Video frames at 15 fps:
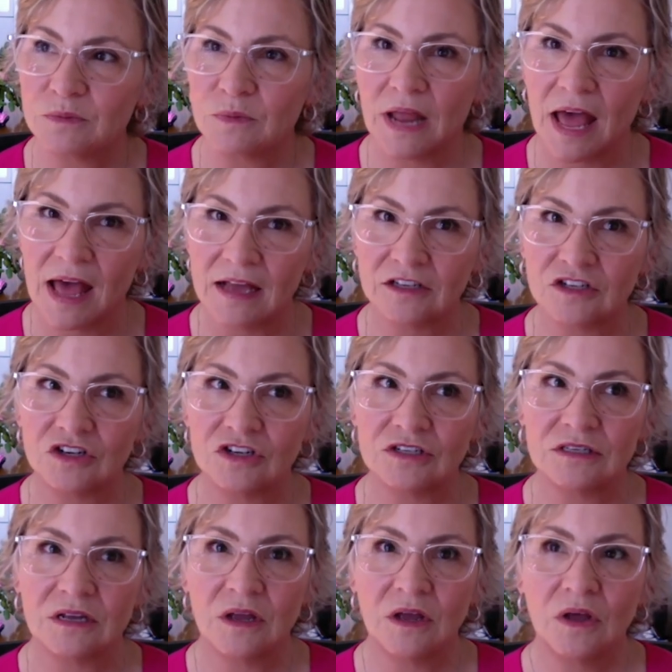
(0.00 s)
when
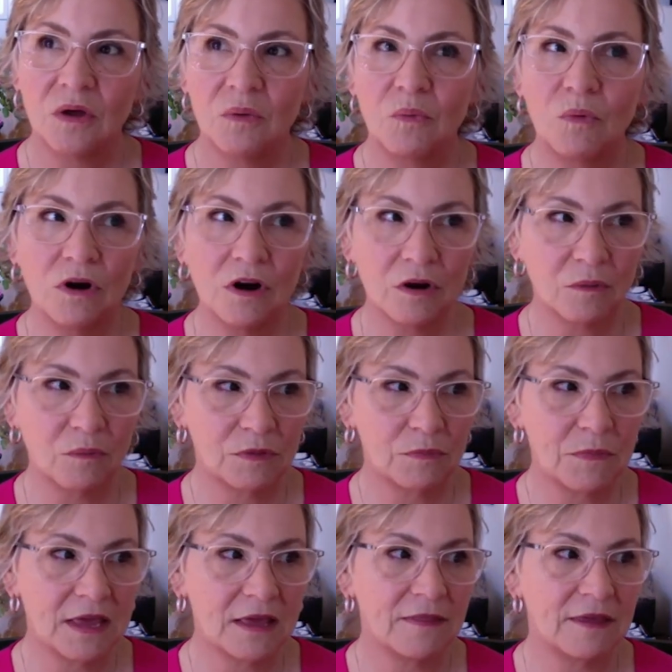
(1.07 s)
actors work with
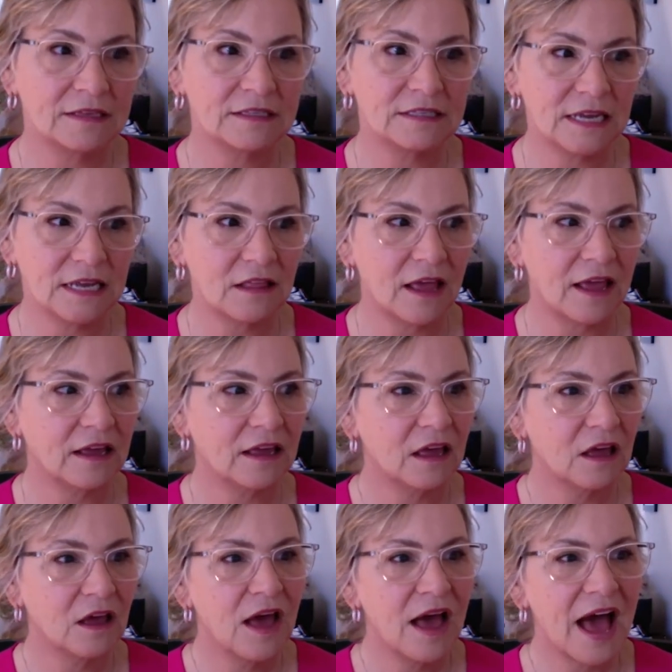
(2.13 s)
me and they see, like,
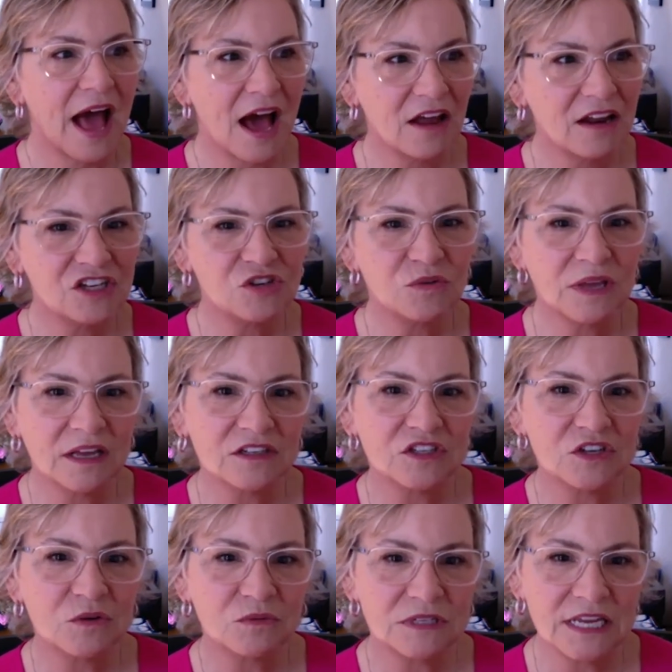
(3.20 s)
how did you get
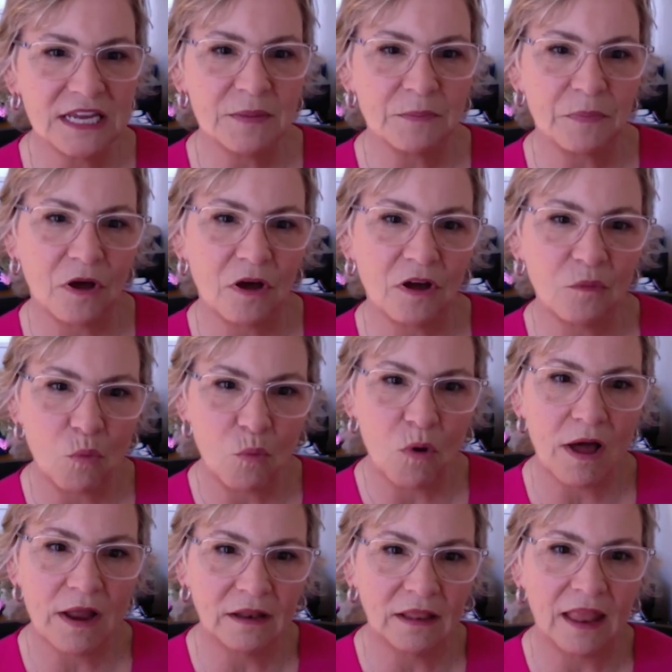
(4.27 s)
so deep on
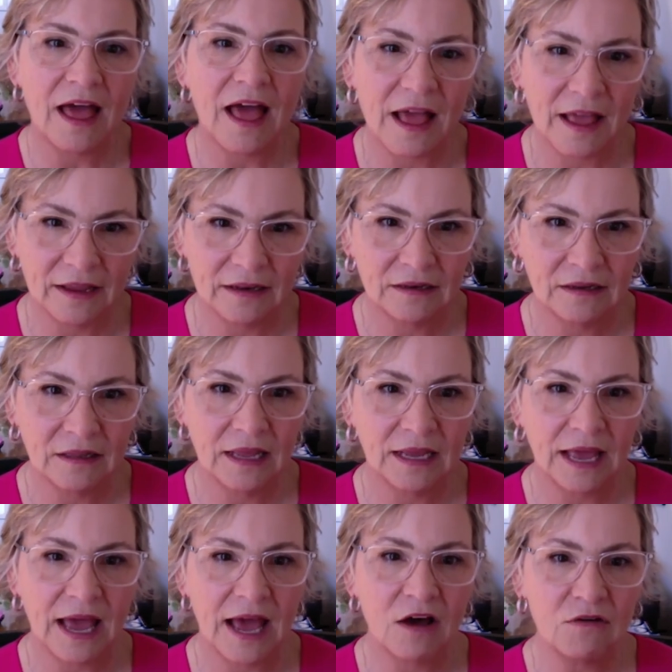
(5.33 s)
one line? Like,
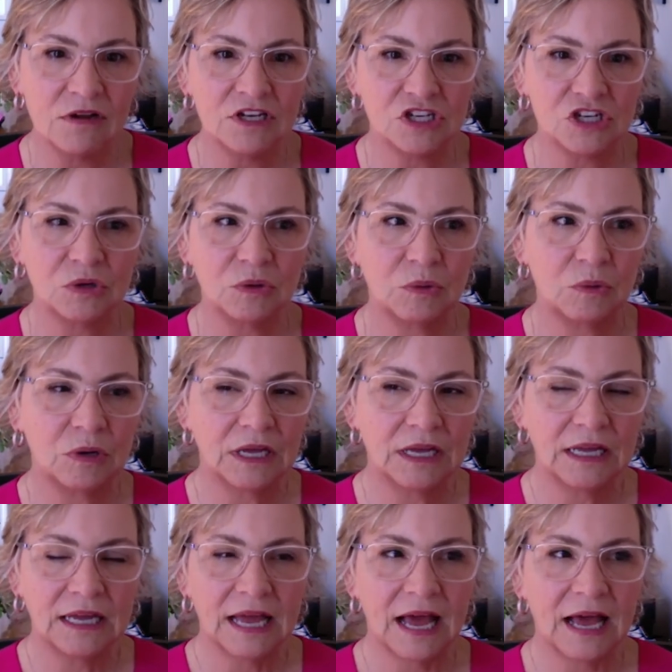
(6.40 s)
how did you
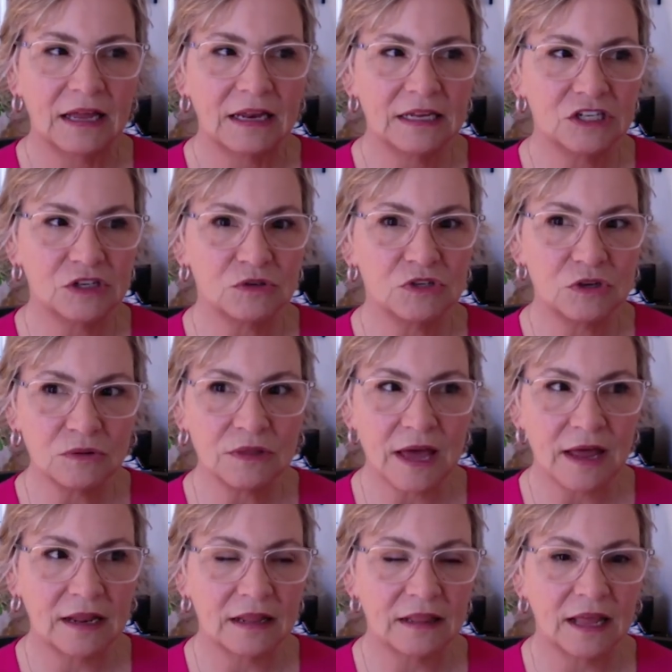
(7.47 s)
do
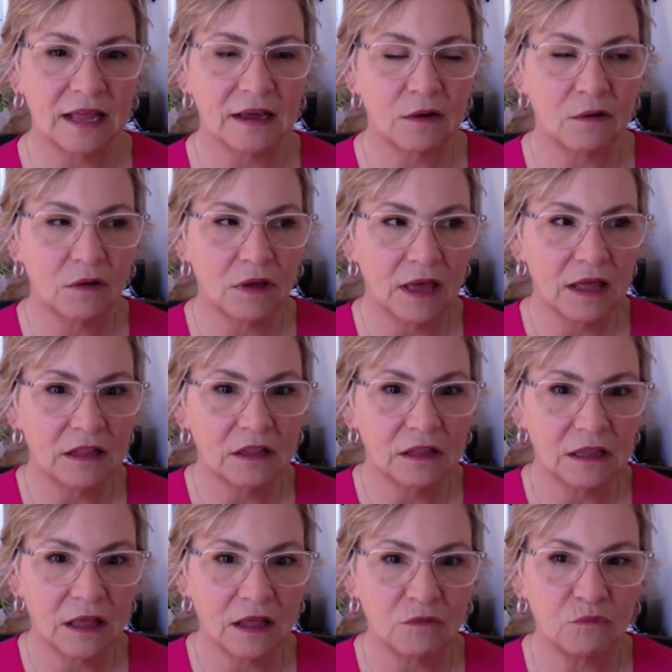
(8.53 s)
that? And like, And
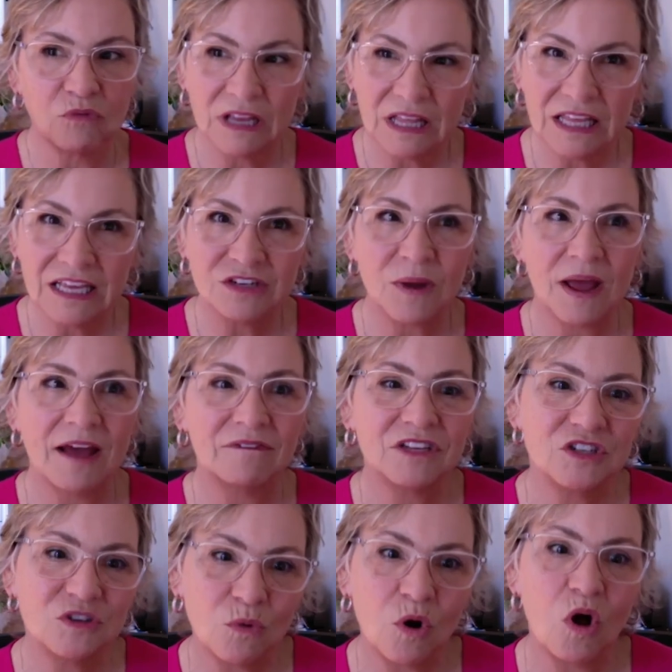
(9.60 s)
really, do I have
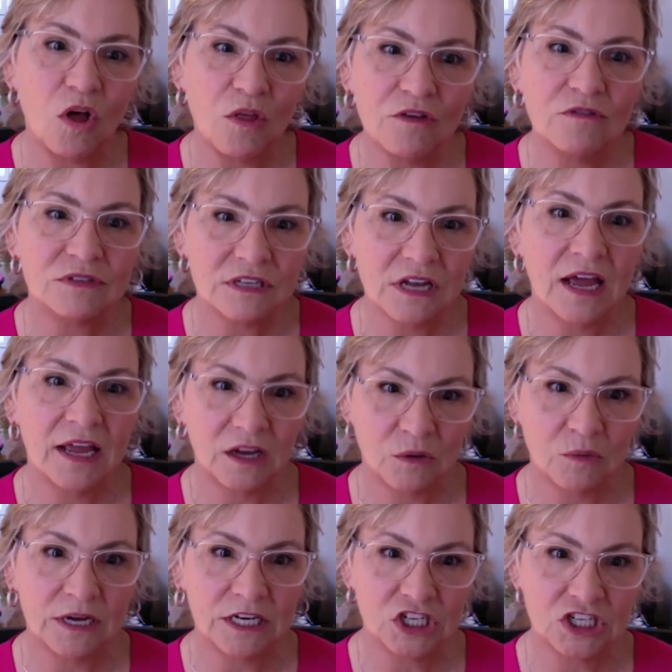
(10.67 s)
to do all those 9
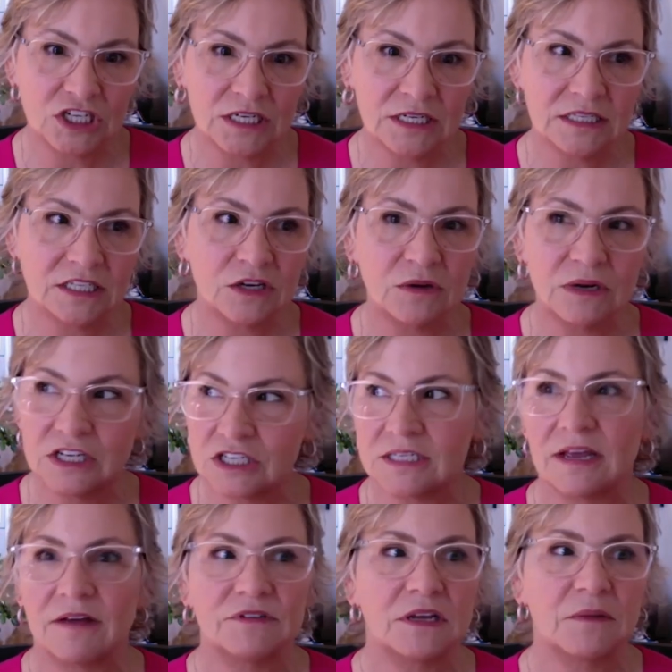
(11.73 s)
questions? Don't I just
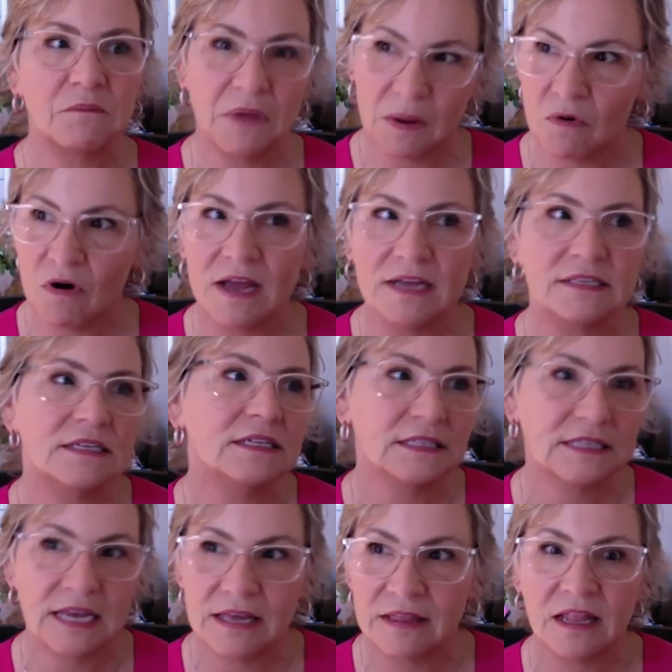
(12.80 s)
have to memorize it,
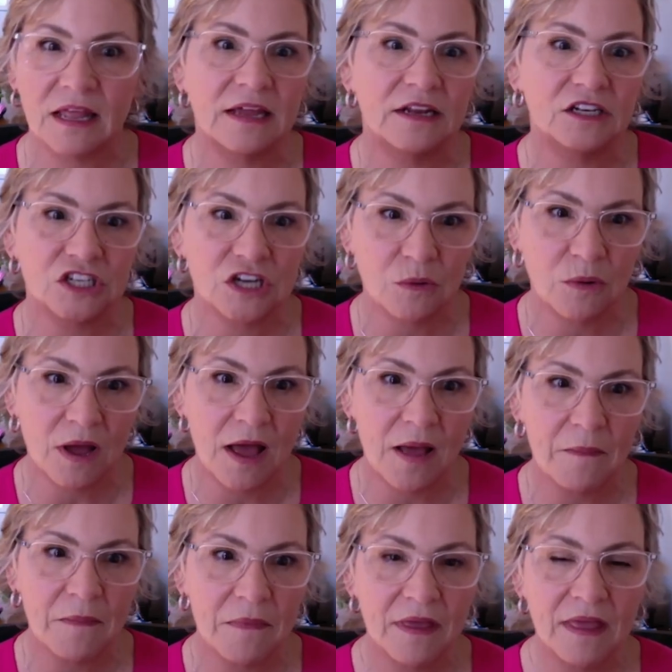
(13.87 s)
say the line, show up?